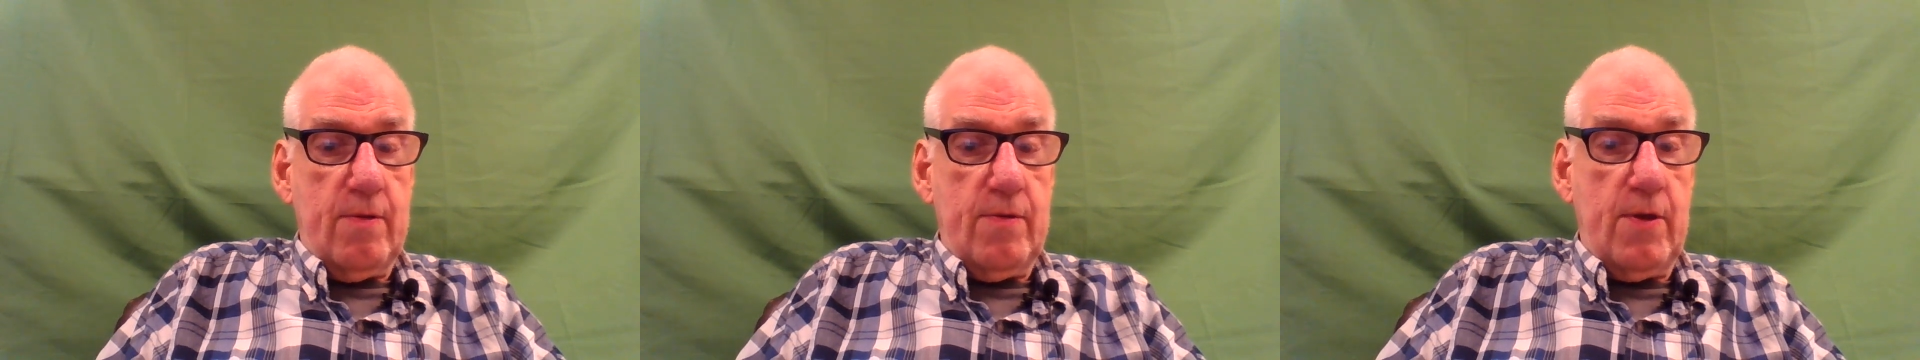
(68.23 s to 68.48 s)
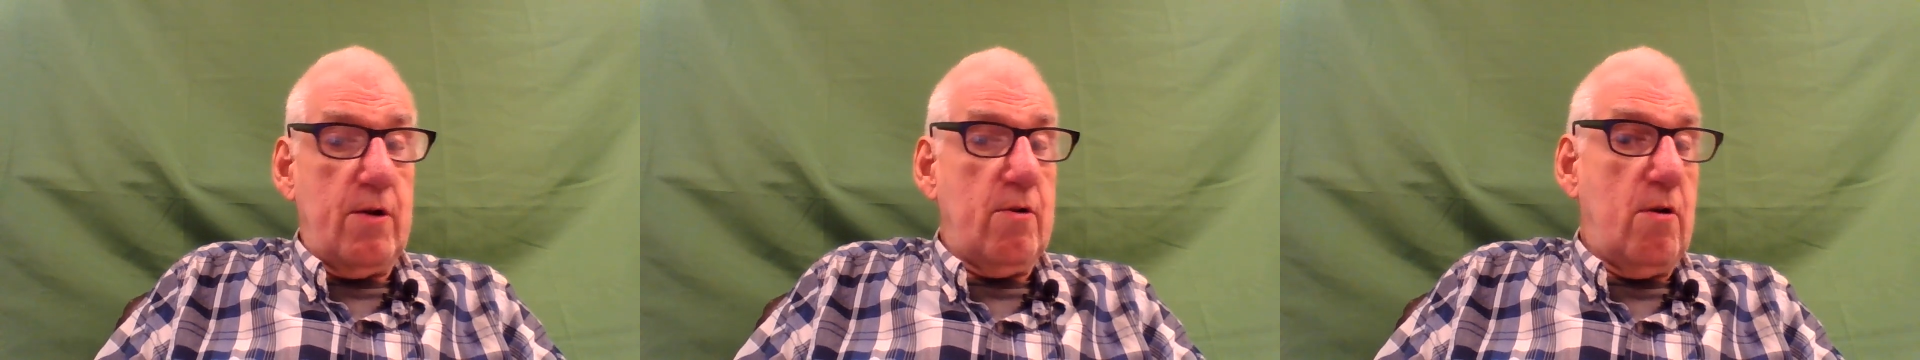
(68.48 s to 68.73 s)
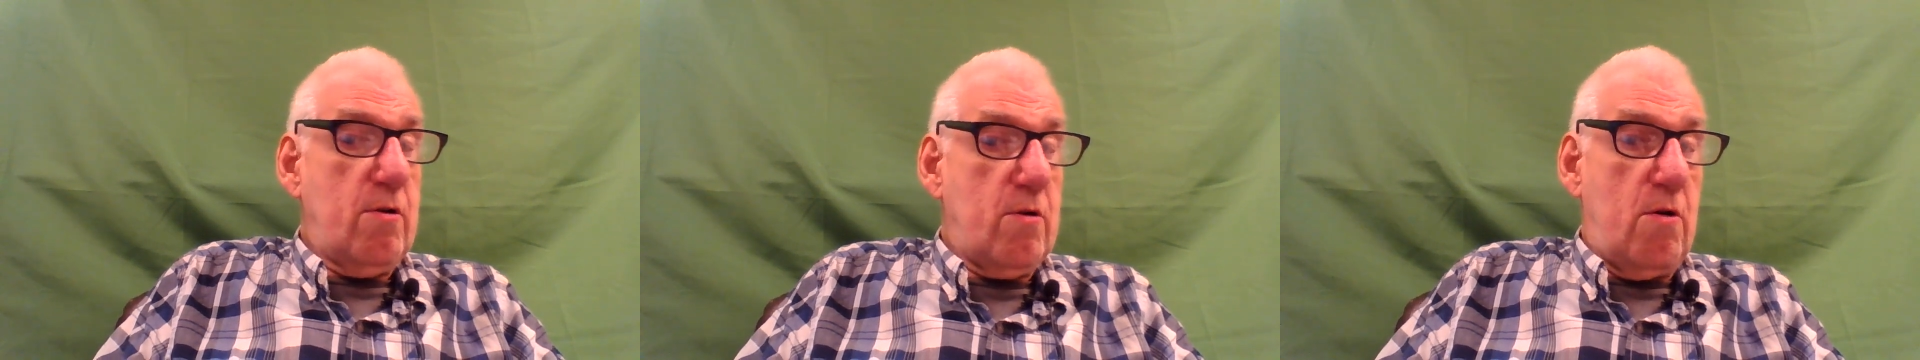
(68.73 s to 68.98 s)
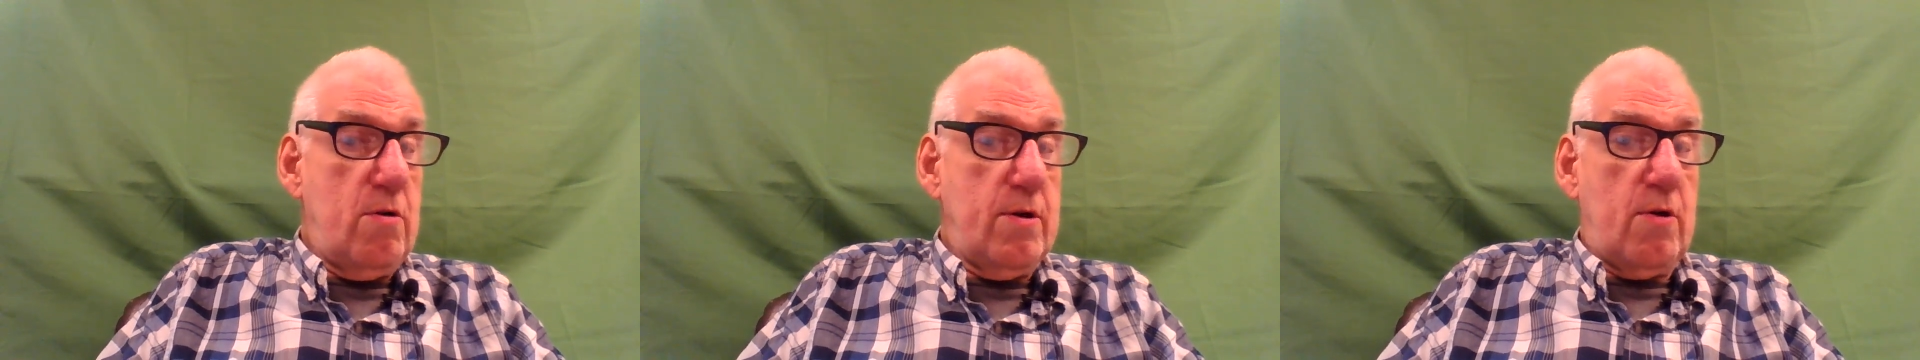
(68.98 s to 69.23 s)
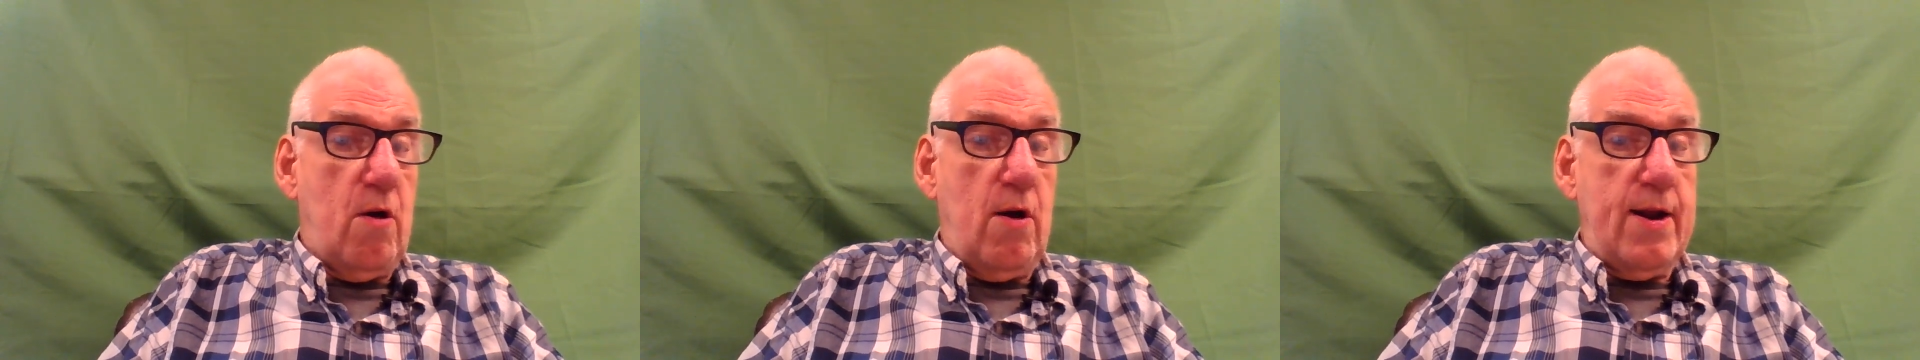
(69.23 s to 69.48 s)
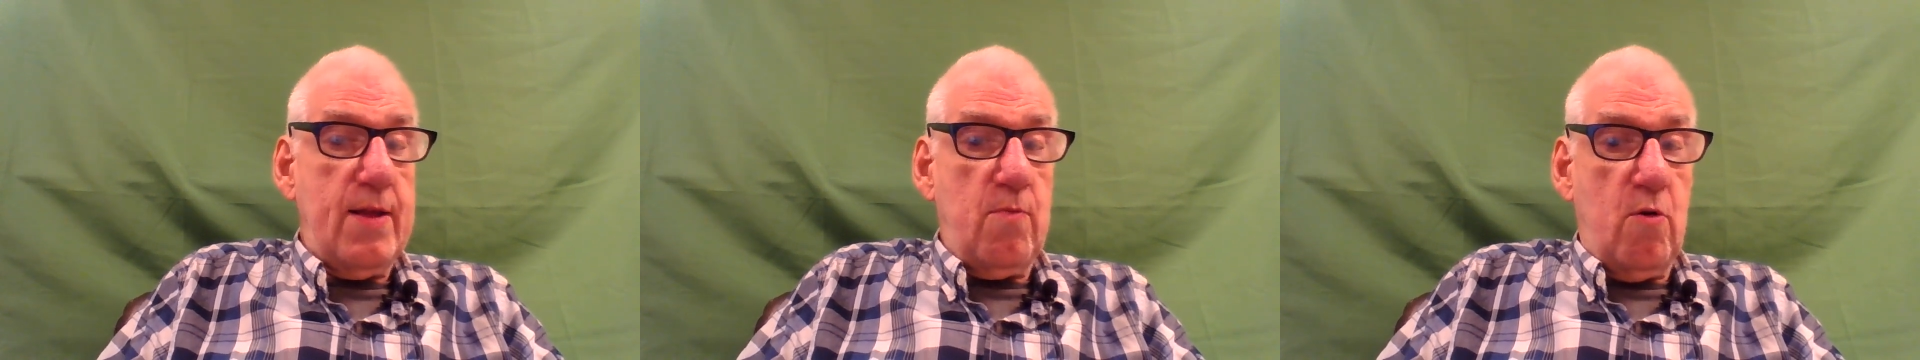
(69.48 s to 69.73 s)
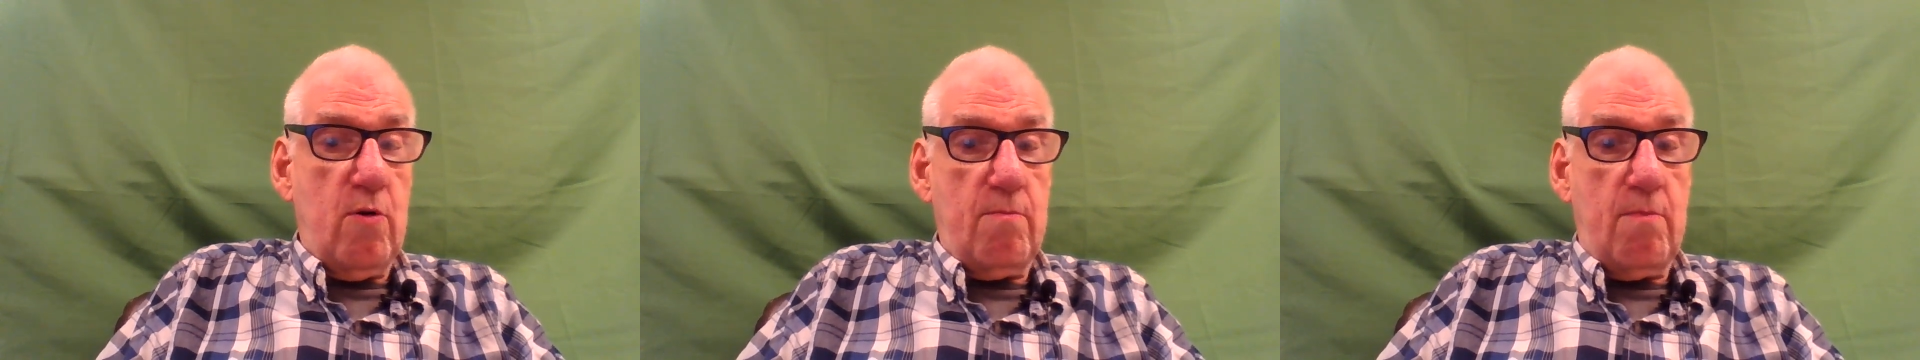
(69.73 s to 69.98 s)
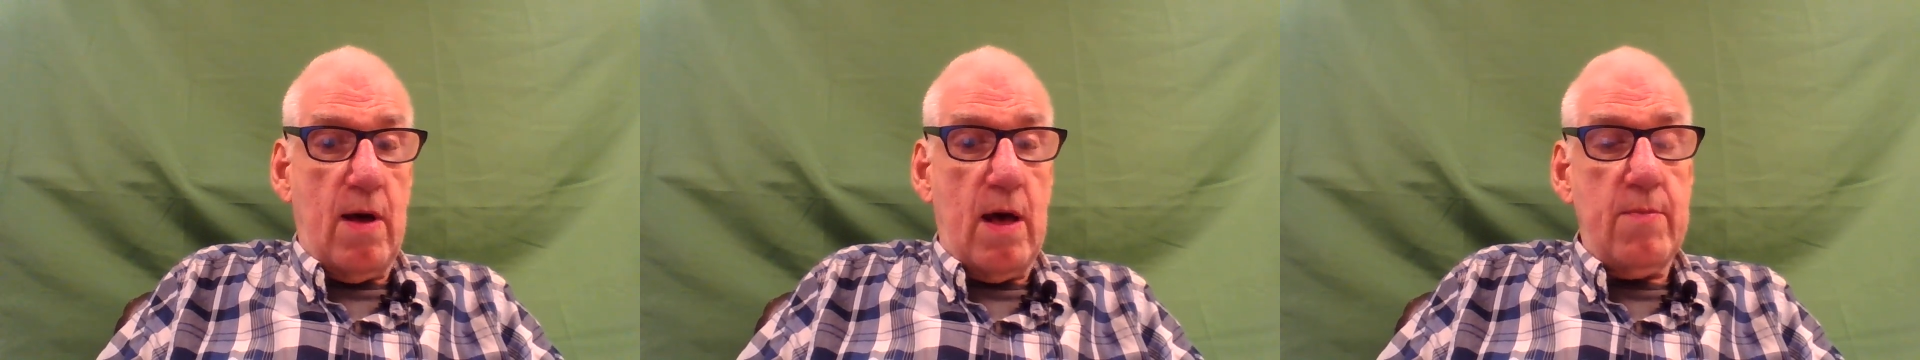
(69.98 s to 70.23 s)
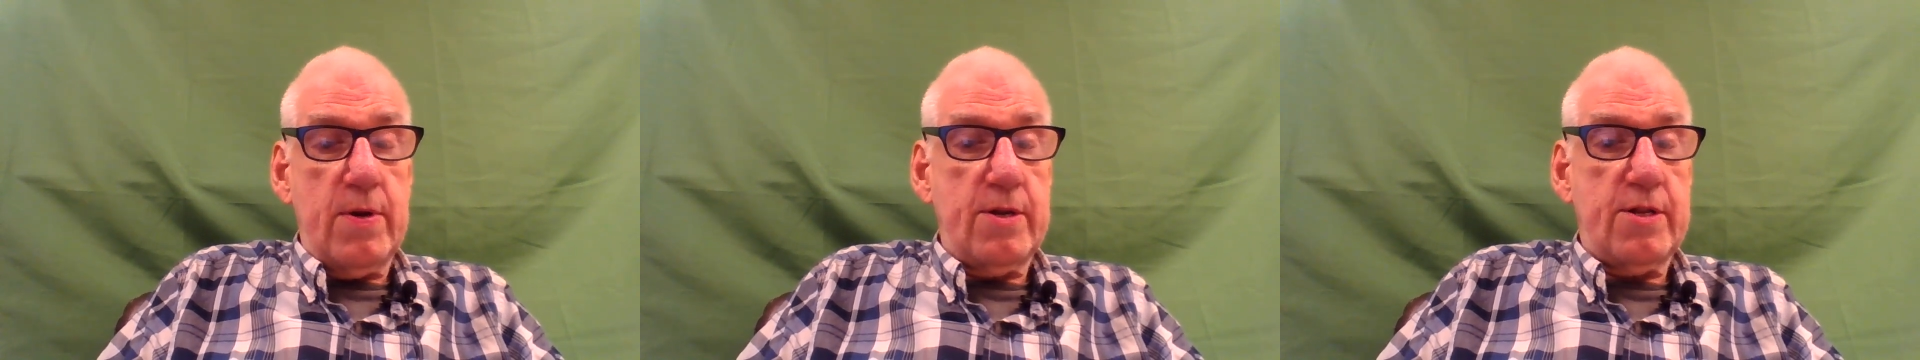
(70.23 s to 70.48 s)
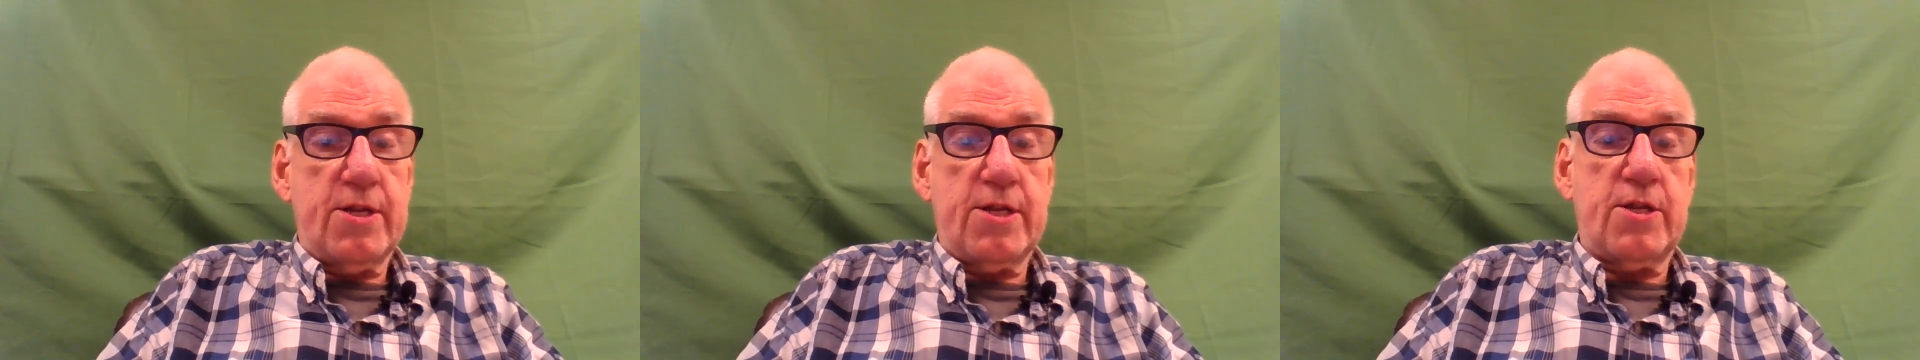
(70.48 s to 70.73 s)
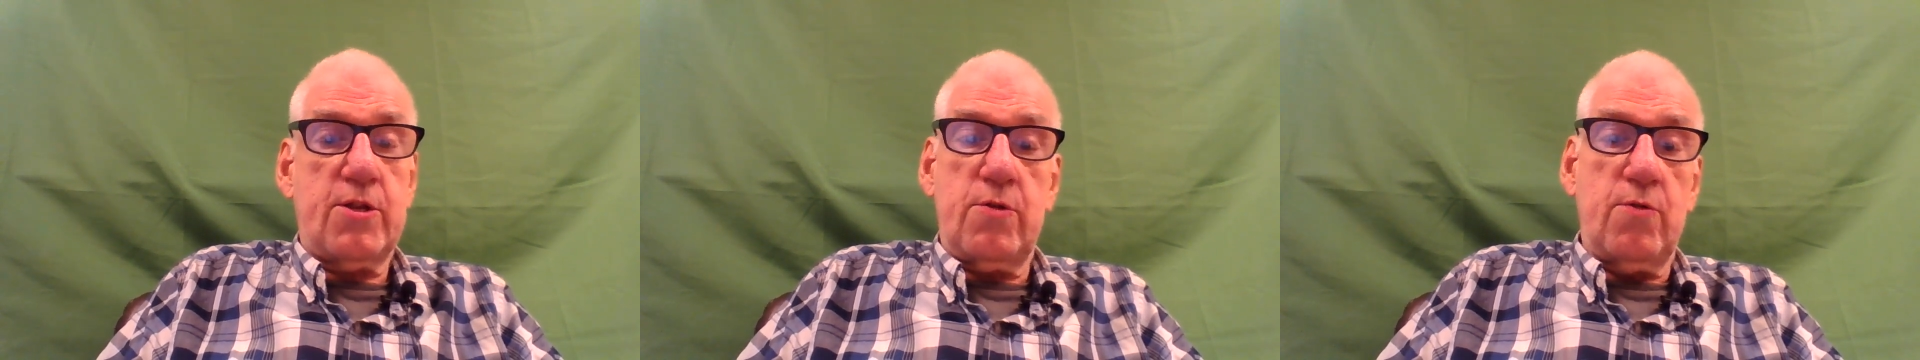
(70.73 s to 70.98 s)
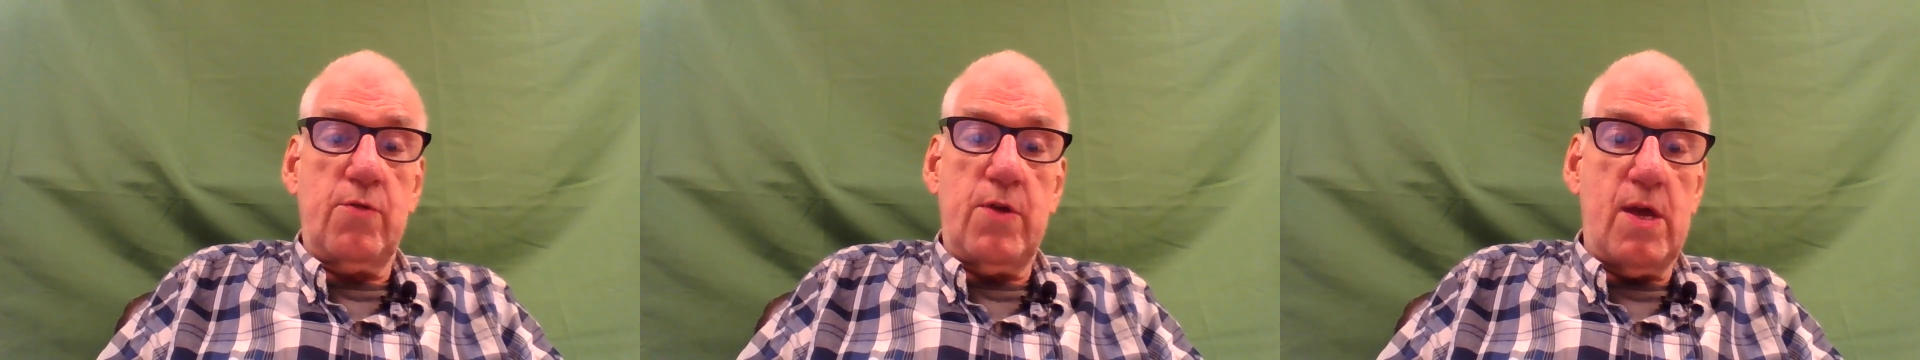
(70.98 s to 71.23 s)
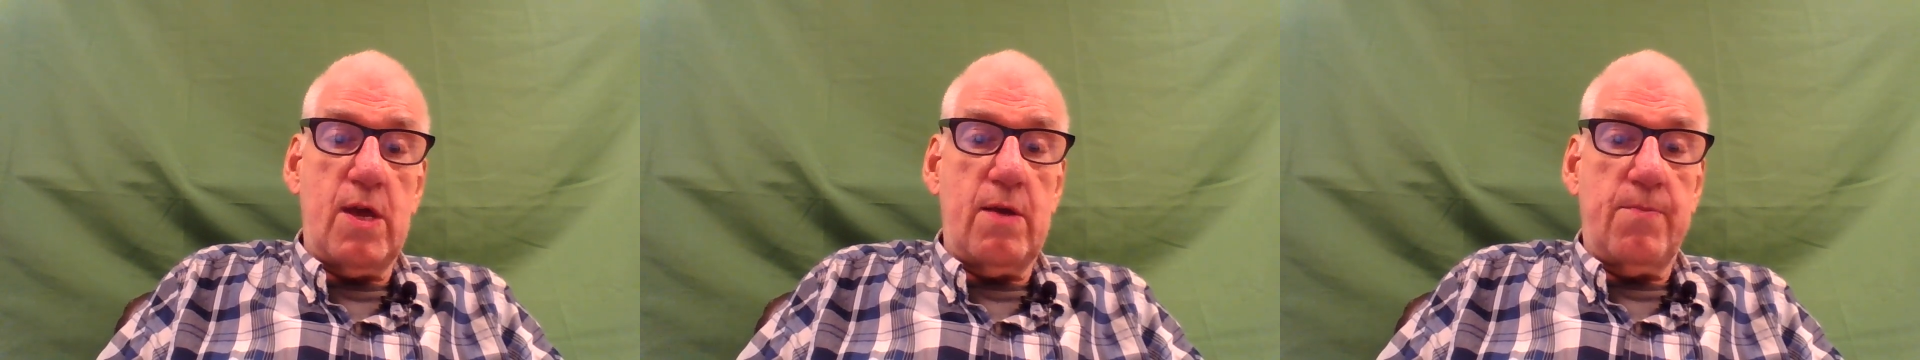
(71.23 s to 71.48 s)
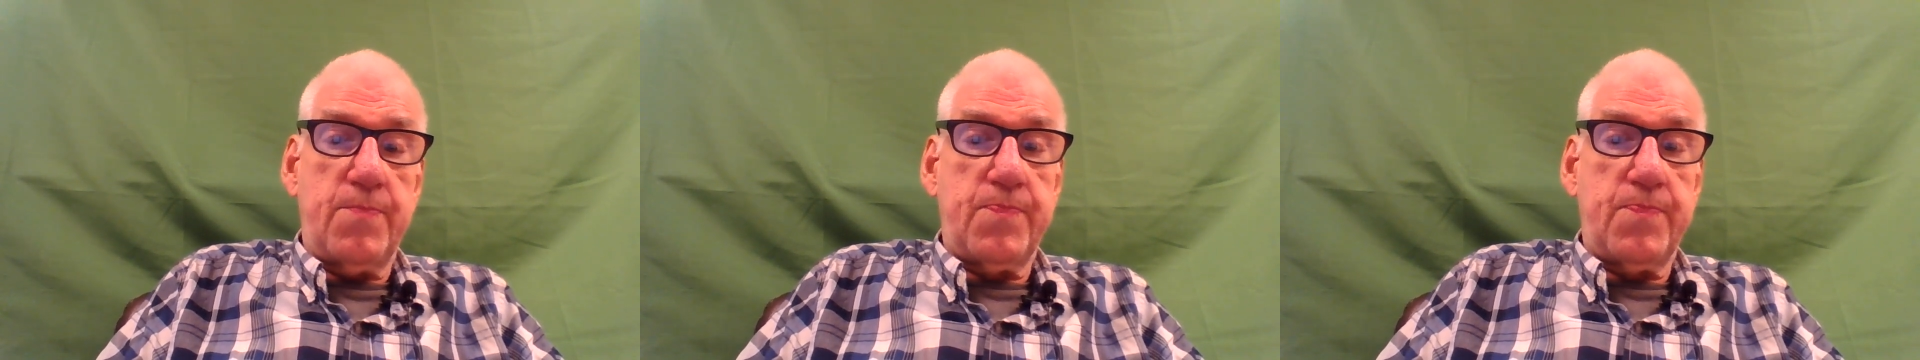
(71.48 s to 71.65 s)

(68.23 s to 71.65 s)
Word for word: They're all gone. All any more monuments to the